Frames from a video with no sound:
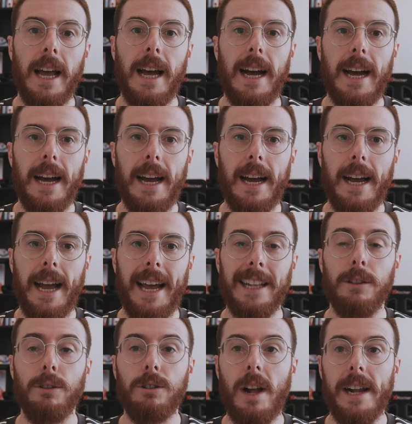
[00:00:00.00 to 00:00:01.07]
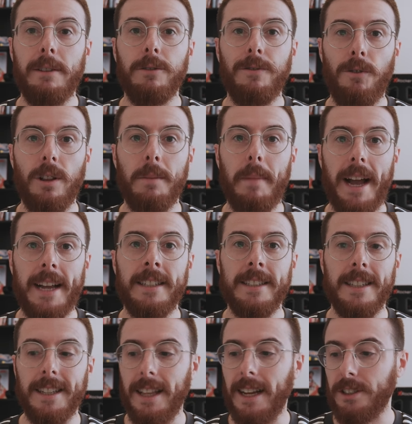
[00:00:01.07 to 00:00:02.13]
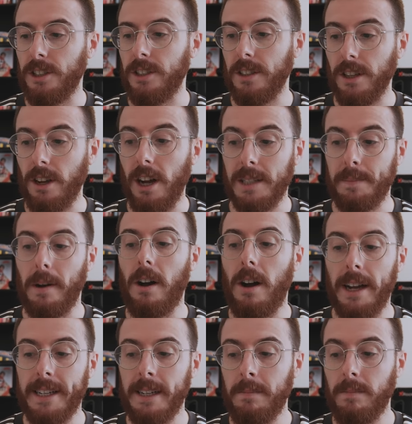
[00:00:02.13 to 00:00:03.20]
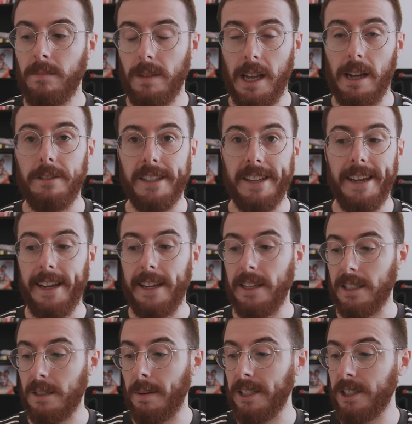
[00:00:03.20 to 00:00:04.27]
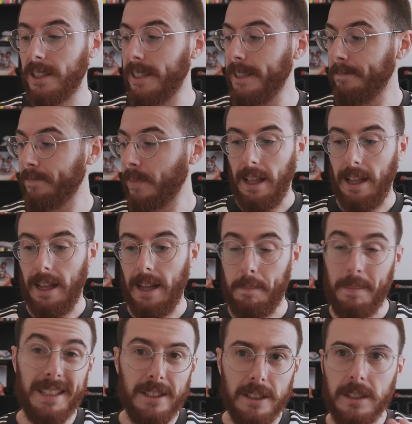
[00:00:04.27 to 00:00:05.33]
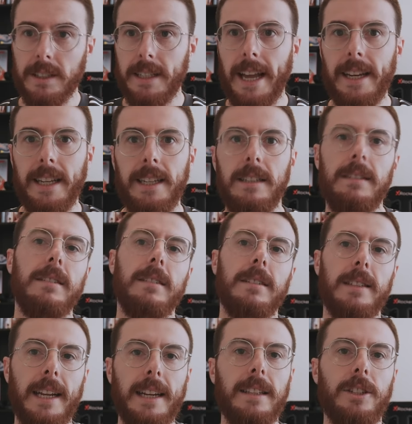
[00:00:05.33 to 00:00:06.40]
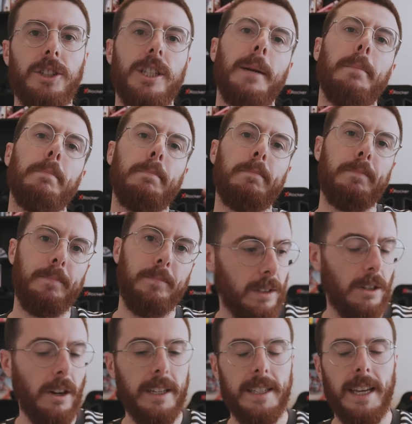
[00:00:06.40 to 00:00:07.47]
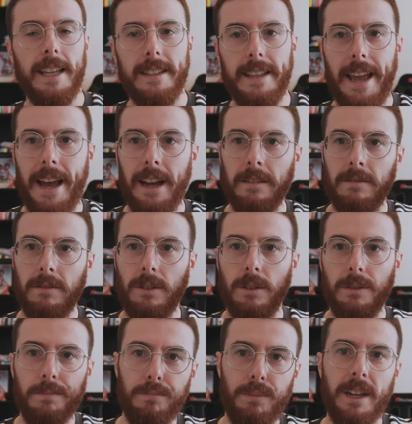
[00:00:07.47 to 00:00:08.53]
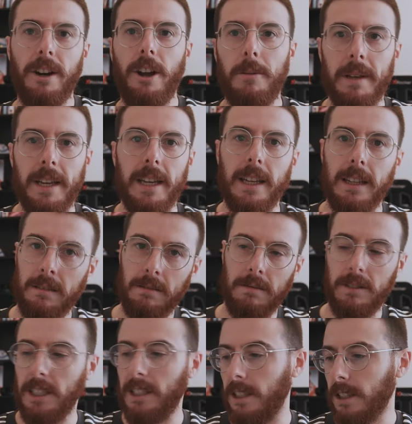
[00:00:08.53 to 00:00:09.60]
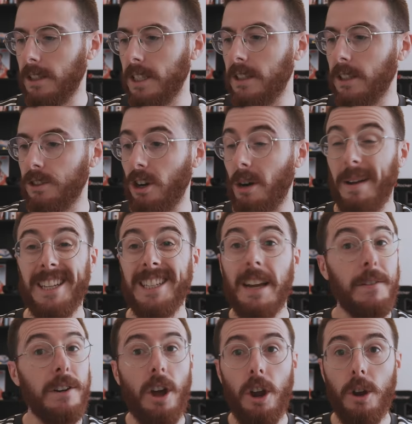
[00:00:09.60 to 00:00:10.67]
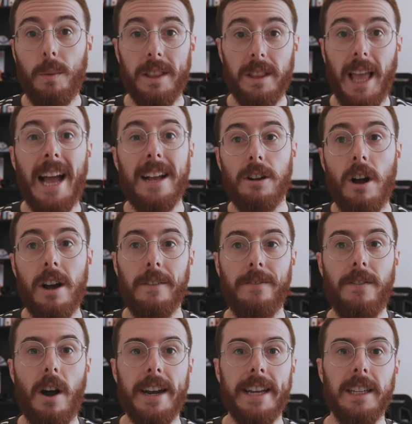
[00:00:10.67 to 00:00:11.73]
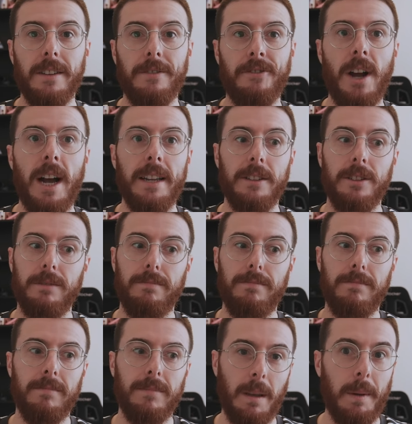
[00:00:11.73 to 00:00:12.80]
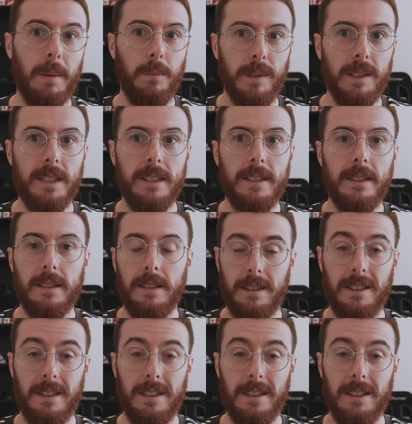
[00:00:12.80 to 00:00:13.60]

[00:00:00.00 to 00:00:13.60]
Uh, and it looked like he was falling back into the clutches of the guys behind him, Aldeguer especially. Uh, but steadied, steadied the ship, got his head down, thought, bring it home here did did the job. And you never know with that kind of fighting at the front. I mean, did,